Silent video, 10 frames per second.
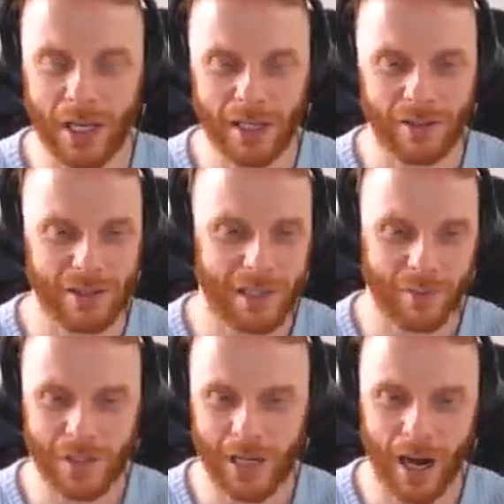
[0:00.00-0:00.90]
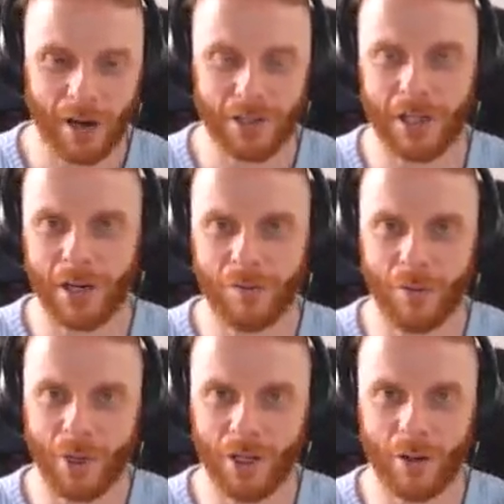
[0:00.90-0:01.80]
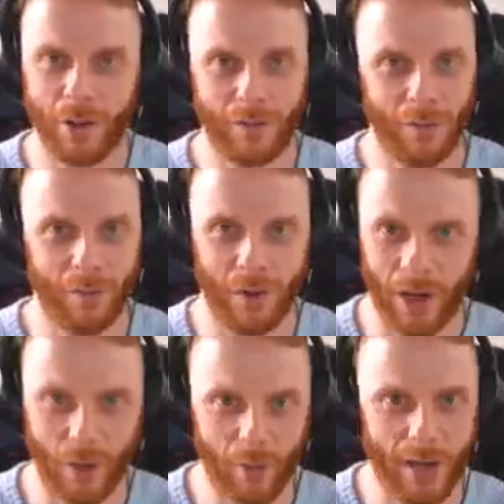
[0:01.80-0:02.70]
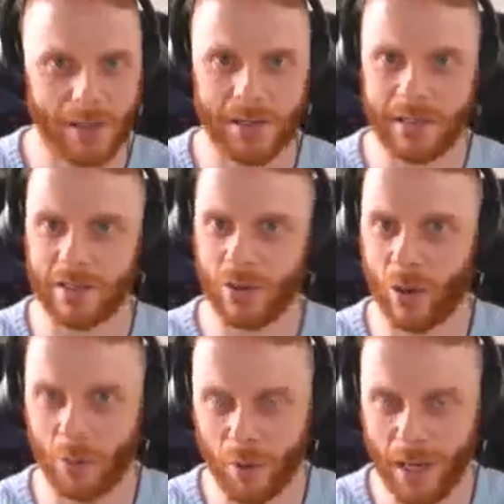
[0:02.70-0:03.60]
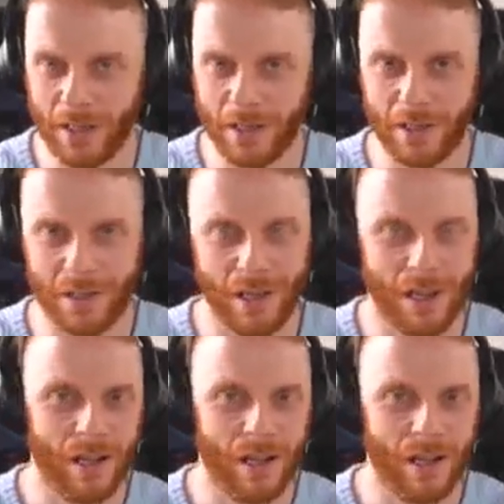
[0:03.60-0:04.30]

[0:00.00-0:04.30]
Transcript: There's different scenarios here from when you're going from very low prices to normal prices,